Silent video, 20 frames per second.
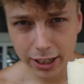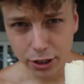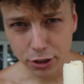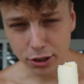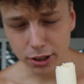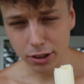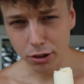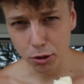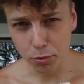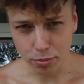
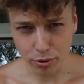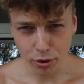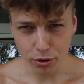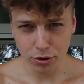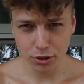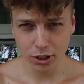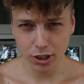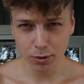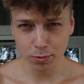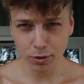Here's a little pro
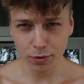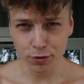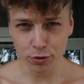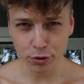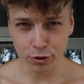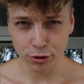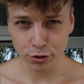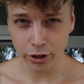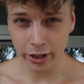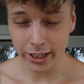tip if
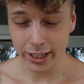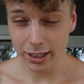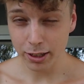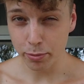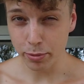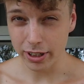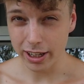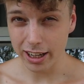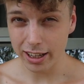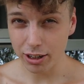you're trying to eat a
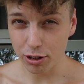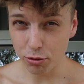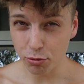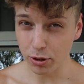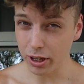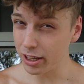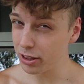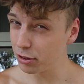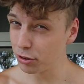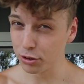banana
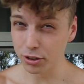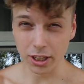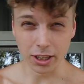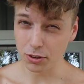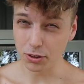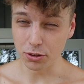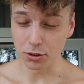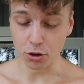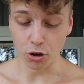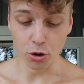and there's like
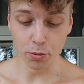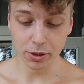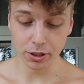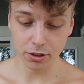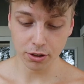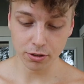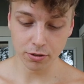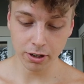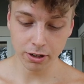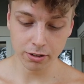your homies
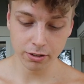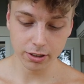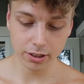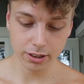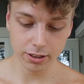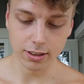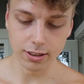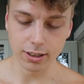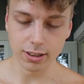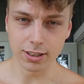are around,
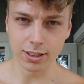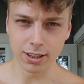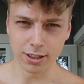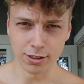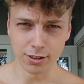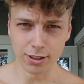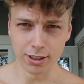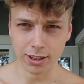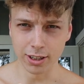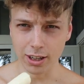this is how
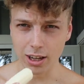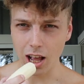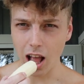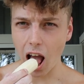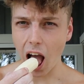you eat it.